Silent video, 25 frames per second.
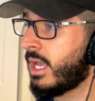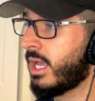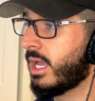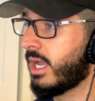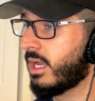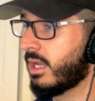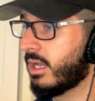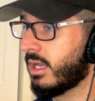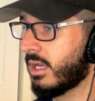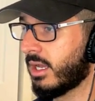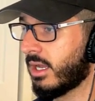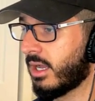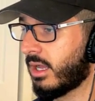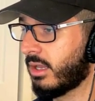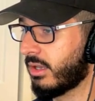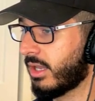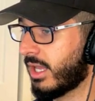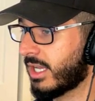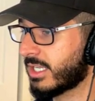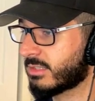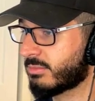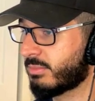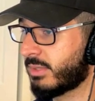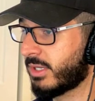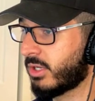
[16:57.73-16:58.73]
Uh, a
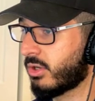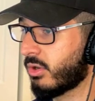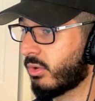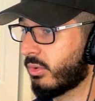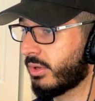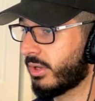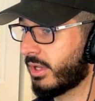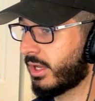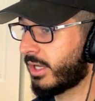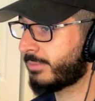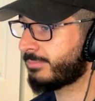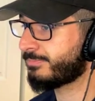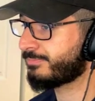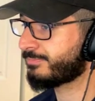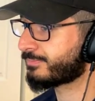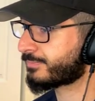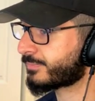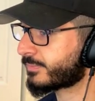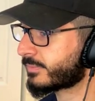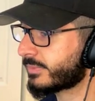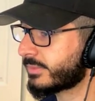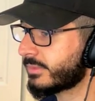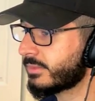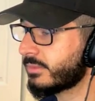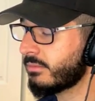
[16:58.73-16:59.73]
lot's been going on
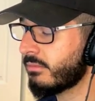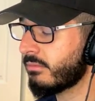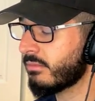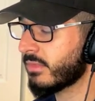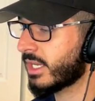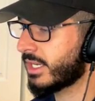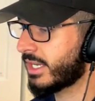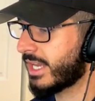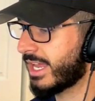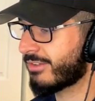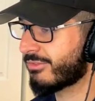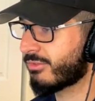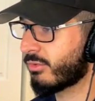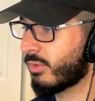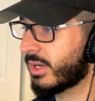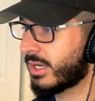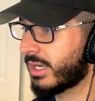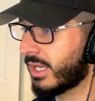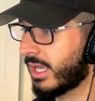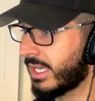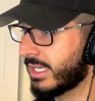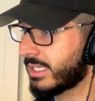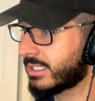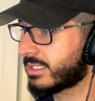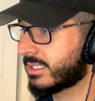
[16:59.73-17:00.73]
and everyone
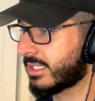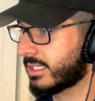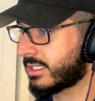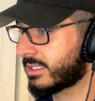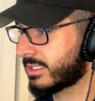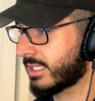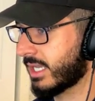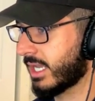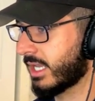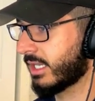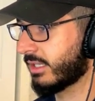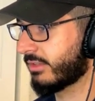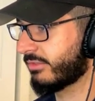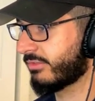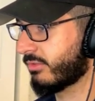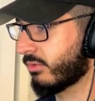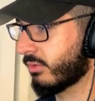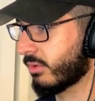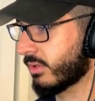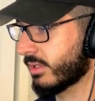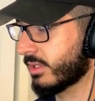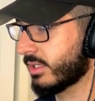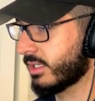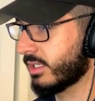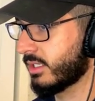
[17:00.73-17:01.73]
is excited
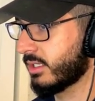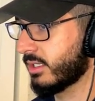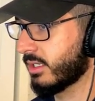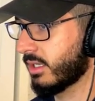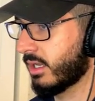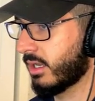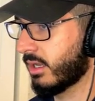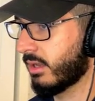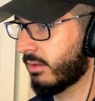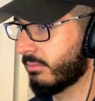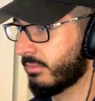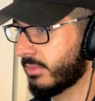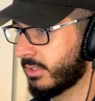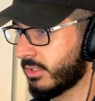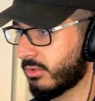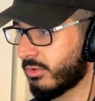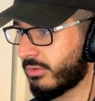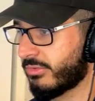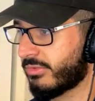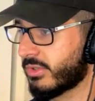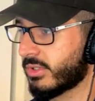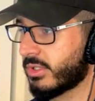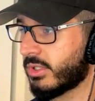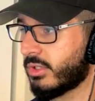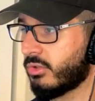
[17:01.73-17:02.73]
for the um, you know
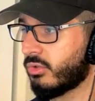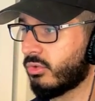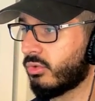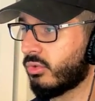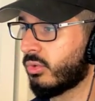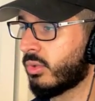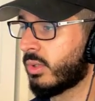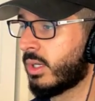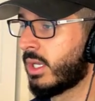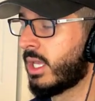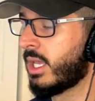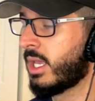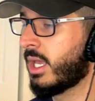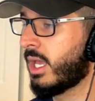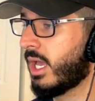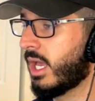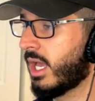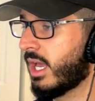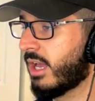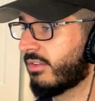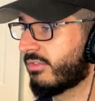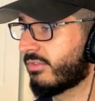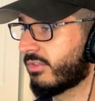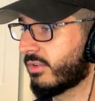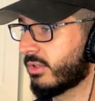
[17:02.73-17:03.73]
for the new
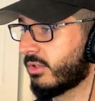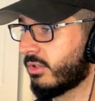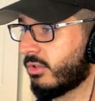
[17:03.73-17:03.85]
uh, for the